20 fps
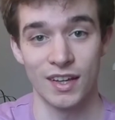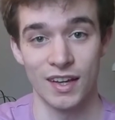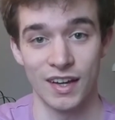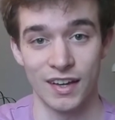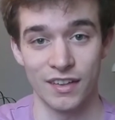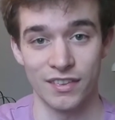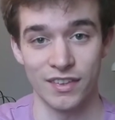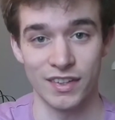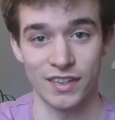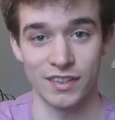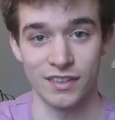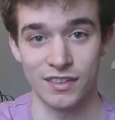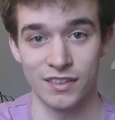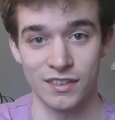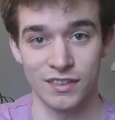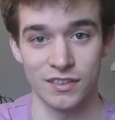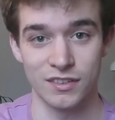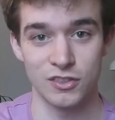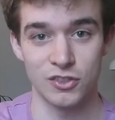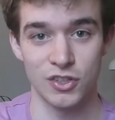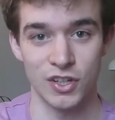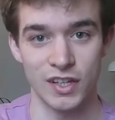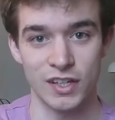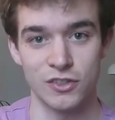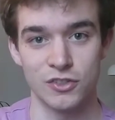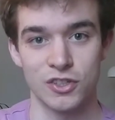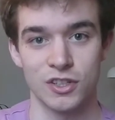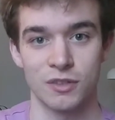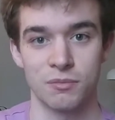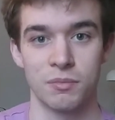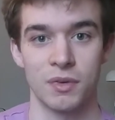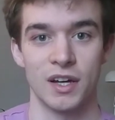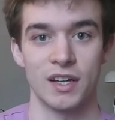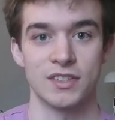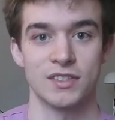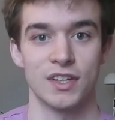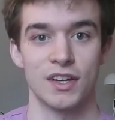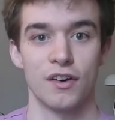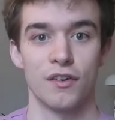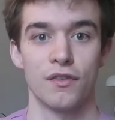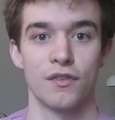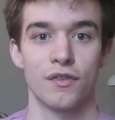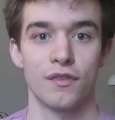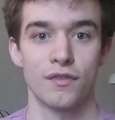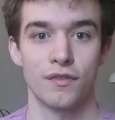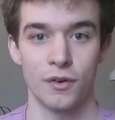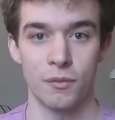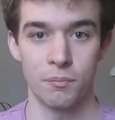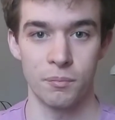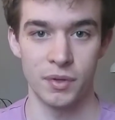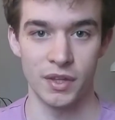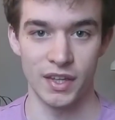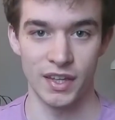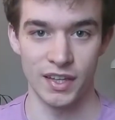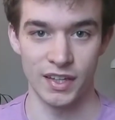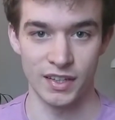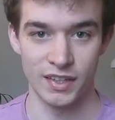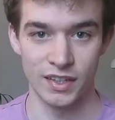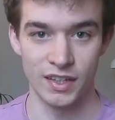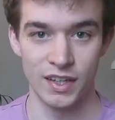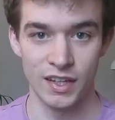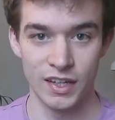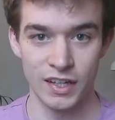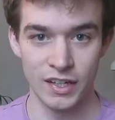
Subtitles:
I think changing myself from being